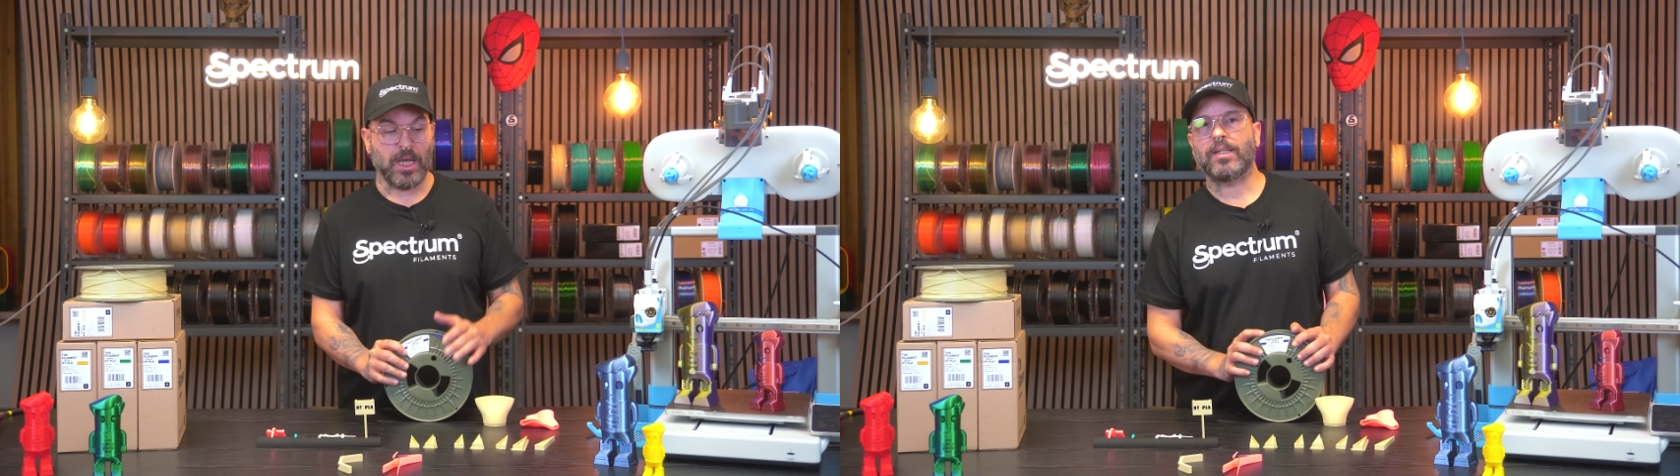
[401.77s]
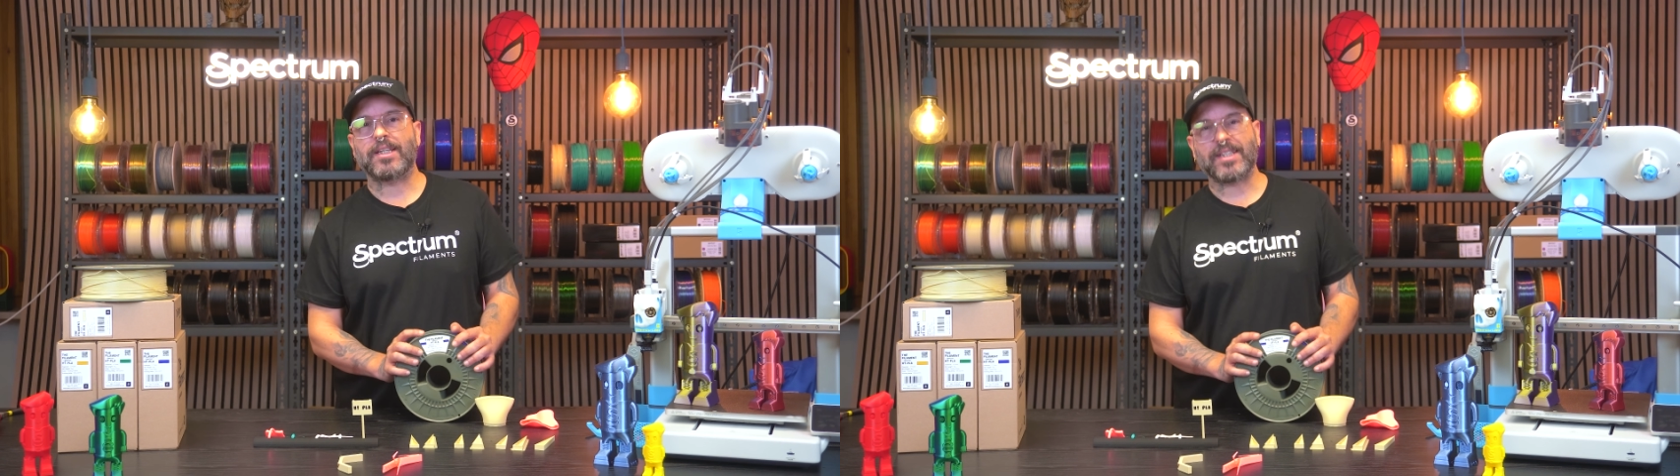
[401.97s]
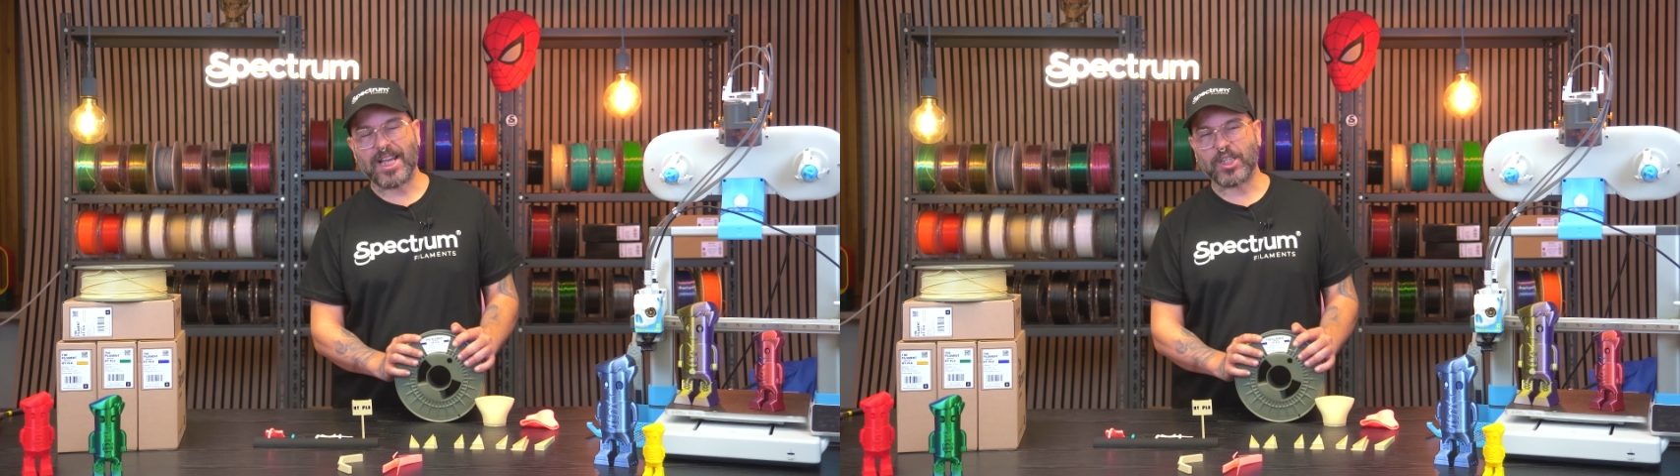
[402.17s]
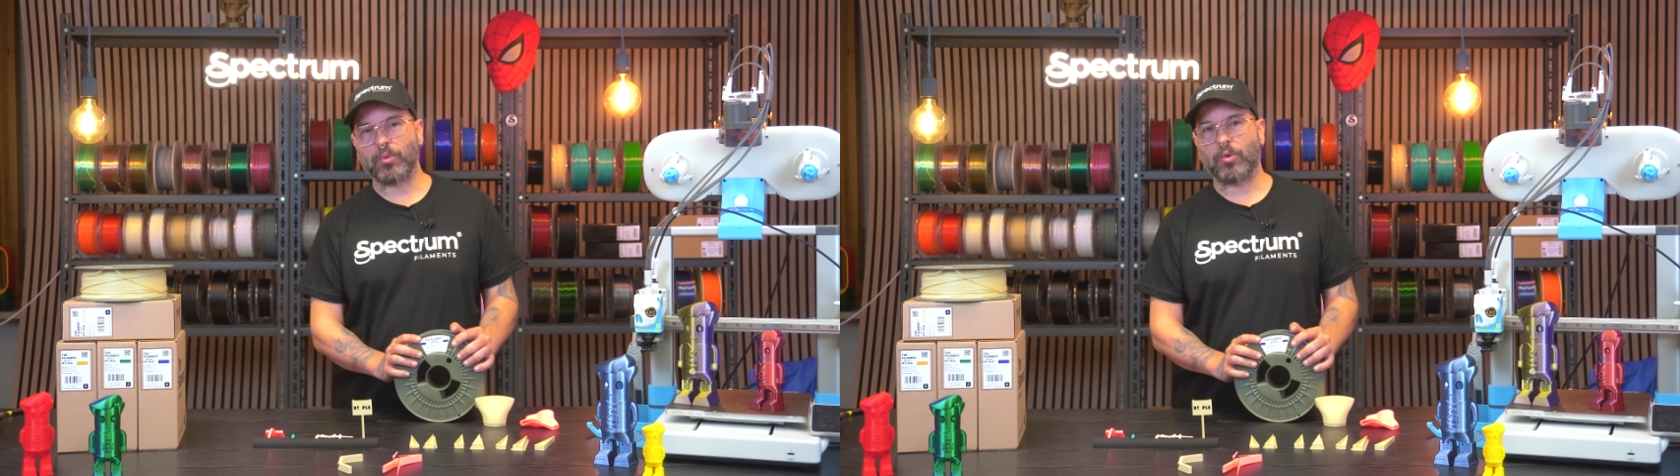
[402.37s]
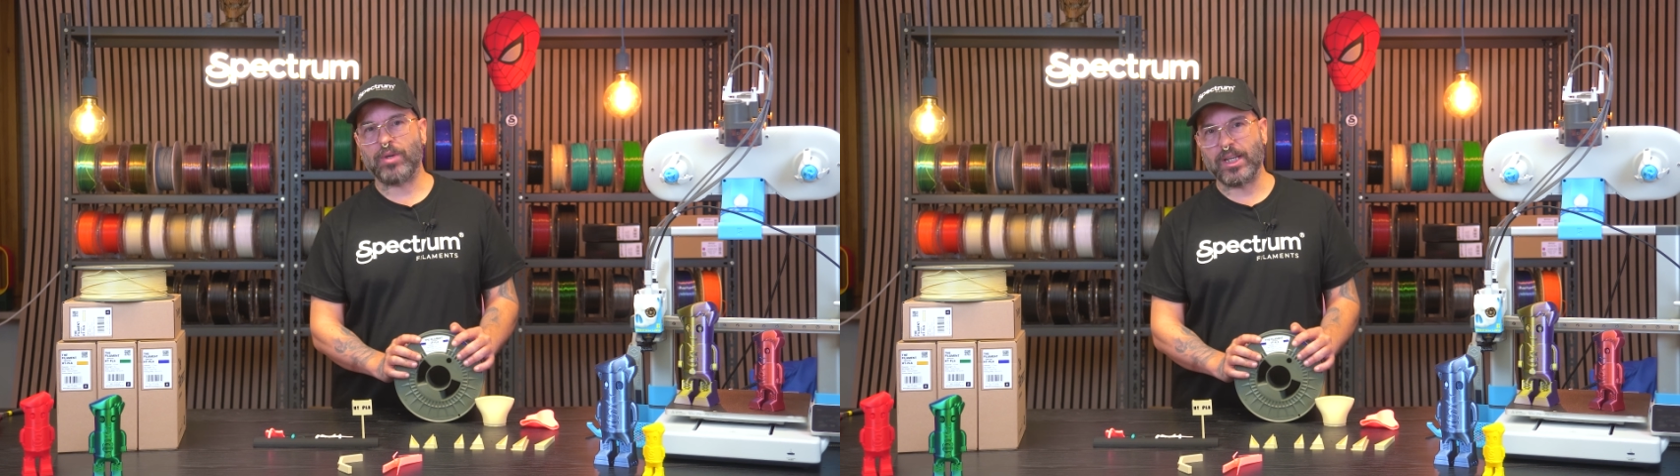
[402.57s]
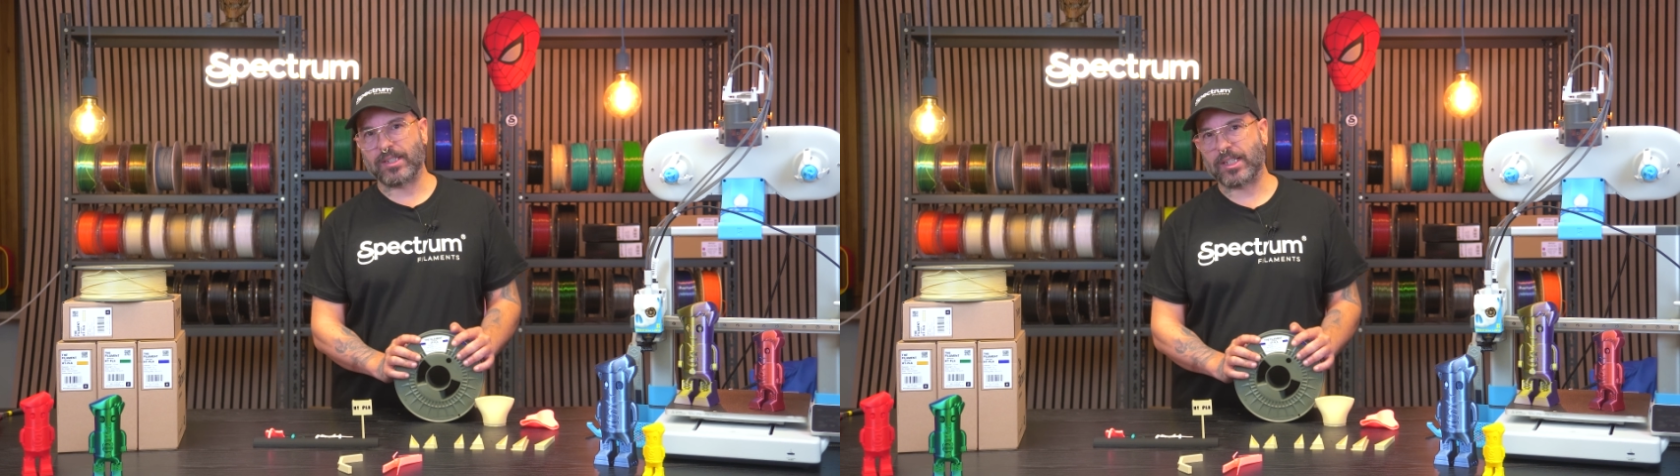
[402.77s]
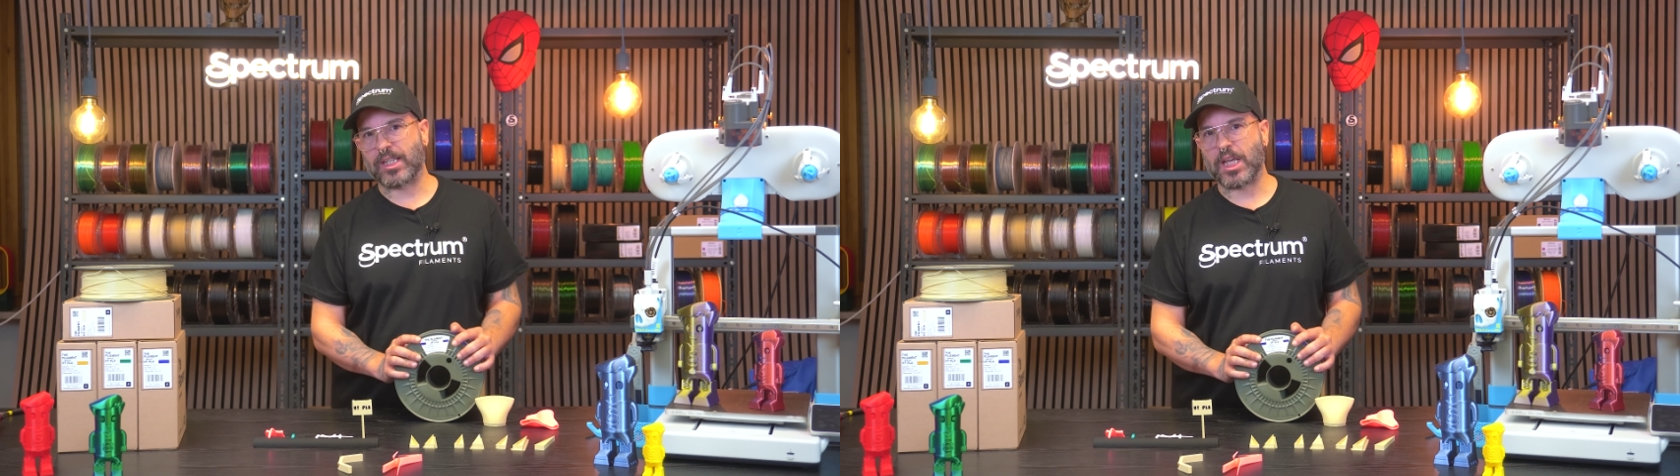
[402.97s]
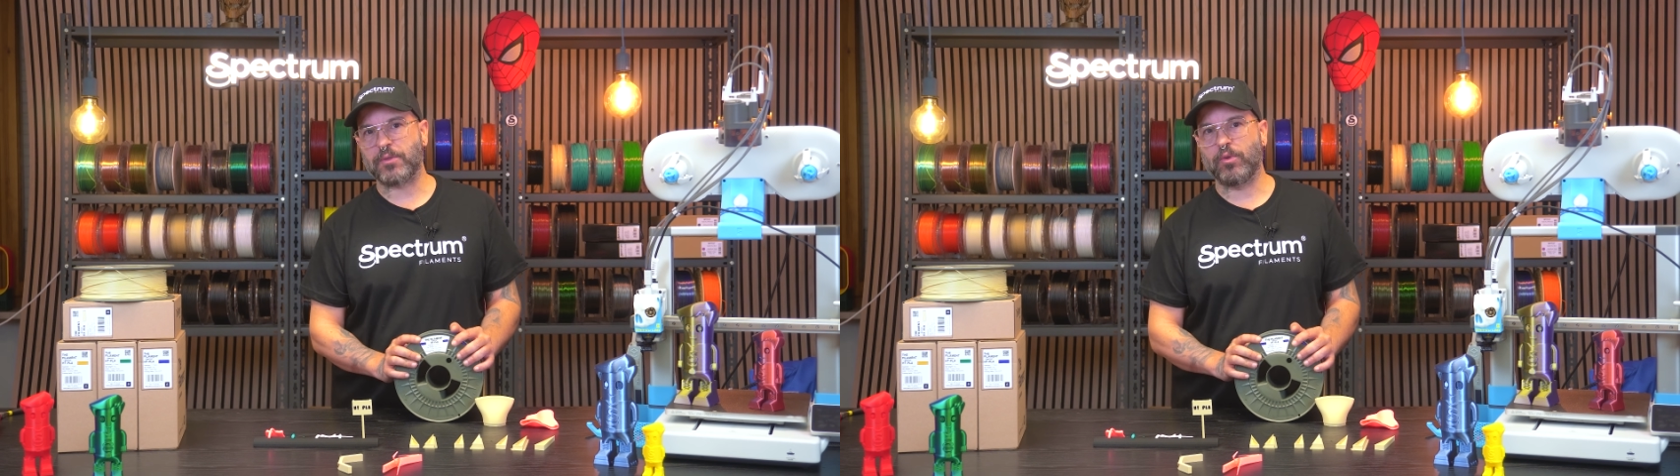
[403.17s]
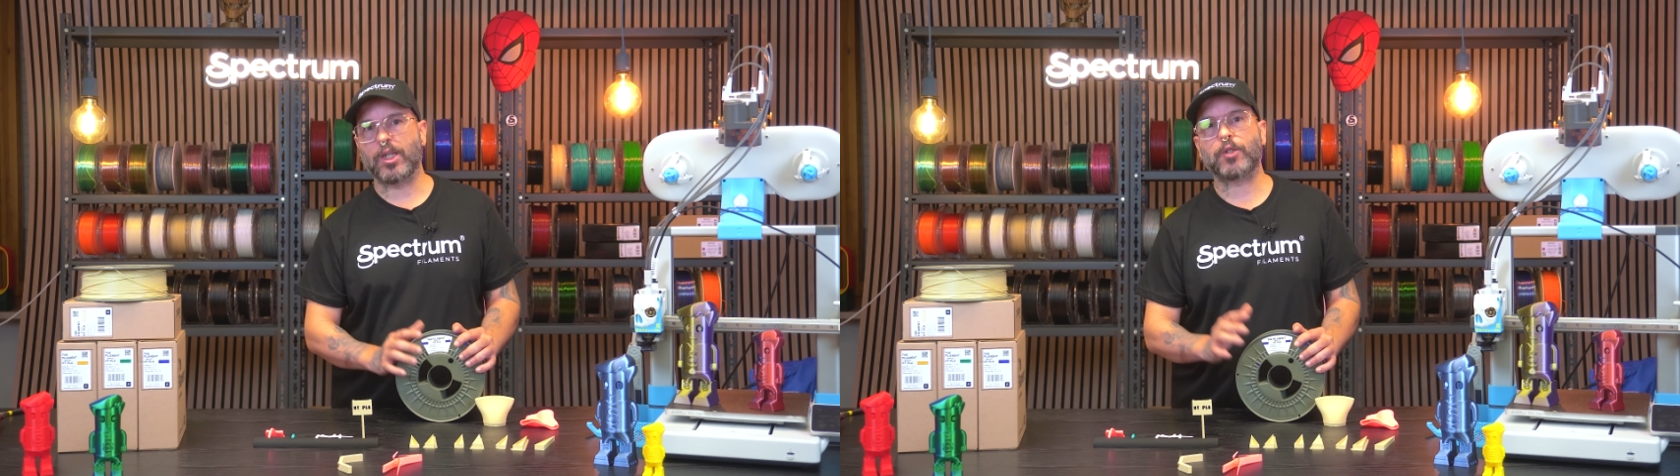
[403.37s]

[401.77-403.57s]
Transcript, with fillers: The tests were really successful,